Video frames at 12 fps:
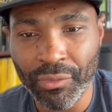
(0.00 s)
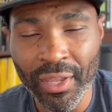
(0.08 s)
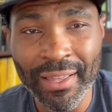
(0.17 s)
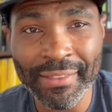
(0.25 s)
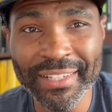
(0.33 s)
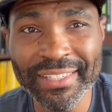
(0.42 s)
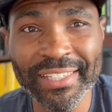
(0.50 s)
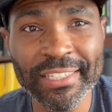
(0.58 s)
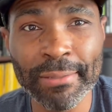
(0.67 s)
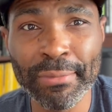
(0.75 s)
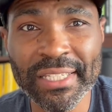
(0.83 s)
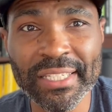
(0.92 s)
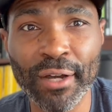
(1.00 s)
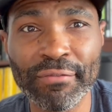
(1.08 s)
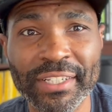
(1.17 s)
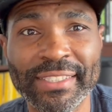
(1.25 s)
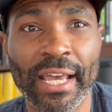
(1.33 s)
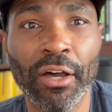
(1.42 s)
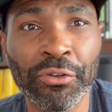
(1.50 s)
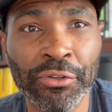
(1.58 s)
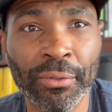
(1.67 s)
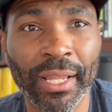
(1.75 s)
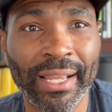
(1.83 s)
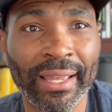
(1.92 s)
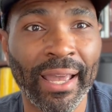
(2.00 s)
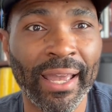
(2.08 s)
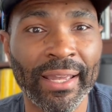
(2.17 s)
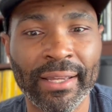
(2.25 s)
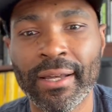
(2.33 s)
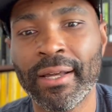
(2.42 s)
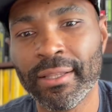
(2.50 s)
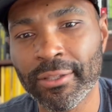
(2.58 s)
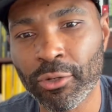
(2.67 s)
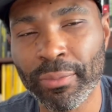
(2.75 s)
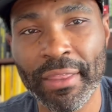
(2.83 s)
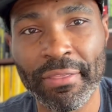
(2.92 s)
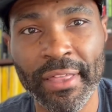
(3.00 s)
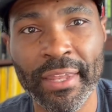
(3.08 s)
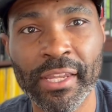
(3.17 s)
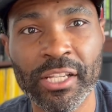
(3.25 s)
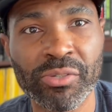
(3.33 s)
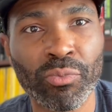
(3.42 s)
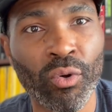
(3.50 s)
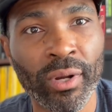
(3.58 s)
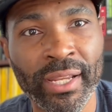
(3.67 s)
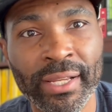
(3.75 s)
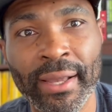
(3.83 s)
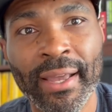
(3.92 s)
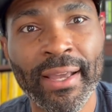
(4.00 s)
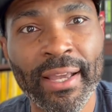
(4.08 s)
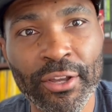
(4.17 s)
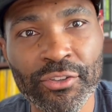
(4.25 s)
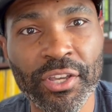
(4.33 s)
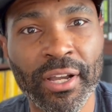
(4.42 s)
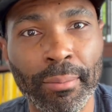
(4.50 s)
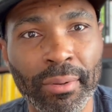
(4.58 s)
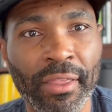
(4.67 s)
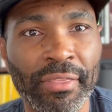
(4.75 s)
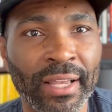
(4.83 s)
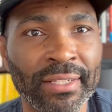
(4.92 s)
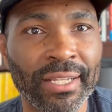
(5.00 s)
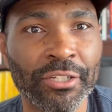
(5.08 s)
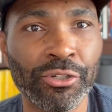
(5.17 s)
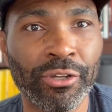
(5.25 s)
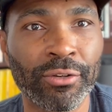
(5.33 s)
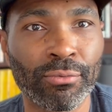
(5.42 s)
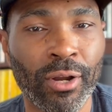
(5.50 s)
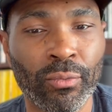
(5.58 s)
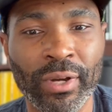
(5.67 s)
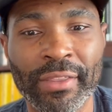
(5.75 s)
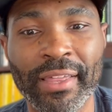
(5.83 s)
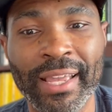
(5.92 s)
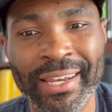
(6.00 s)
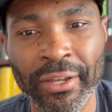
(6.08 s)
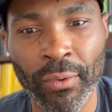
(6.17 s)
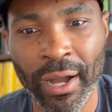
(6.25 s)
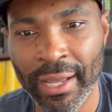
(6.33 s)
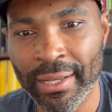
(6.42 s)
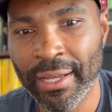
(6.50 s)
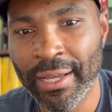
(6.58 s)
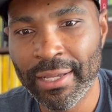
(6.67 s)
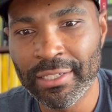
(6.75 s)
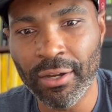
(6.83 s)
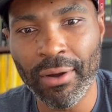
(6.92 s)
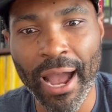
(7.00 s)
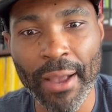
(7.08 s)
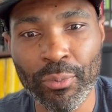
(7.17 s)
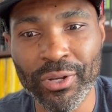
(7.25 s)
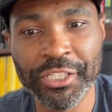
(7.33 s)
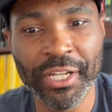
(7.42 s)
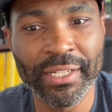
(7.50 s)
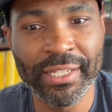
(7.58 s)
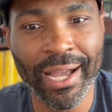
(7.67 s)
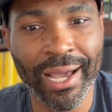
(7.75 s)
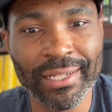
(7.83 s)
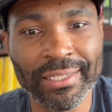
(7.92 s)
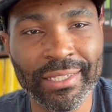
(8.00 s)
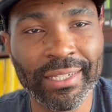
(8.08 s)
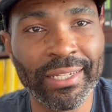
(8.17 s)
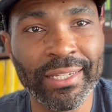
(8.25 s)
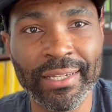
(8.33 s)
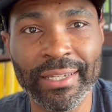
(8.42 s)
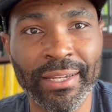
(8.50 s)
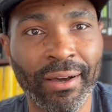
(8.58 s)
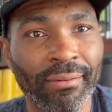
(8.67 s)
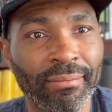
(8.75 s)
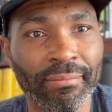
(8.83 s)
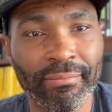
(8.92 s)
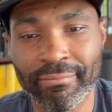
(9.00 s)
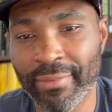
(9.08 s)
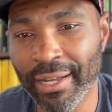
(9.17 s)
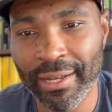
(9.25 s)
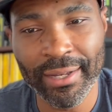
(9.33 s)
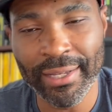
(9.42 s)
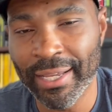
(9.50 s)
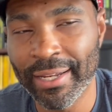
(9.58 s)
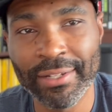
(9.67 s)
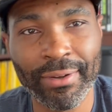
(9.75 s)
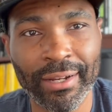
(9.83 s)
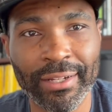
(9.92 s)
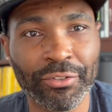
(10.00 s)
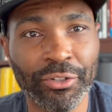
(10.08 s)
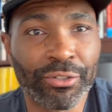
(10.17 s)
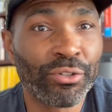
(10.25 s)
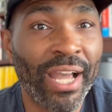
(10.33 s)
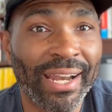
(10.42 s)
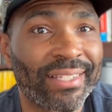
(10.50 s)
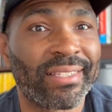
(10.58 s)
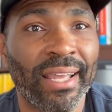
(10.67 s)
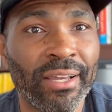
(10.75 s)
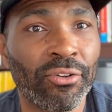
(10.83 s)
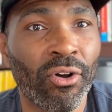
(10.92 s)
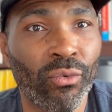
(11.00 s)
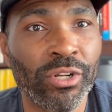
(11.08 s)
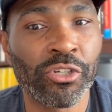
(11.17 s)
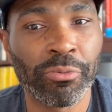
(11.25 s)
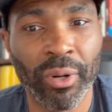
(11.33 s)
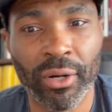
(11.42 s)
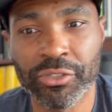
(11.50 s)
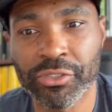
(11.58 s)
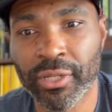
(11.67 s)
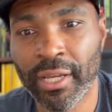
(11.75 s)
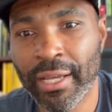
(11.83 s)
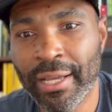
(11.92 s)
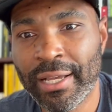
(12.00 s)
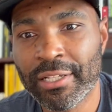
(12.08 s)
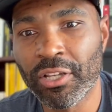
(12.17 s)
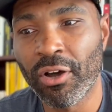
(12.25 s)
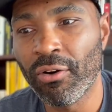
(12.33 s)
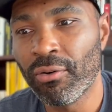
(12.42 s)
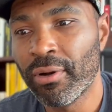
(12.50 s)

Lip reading: the system itself to tell you like, "Hey, a little bit thin this morning. Here's a couple of things that you could run with anyway." So I appreciate the honesty, again, right? You got to stand on what you post. So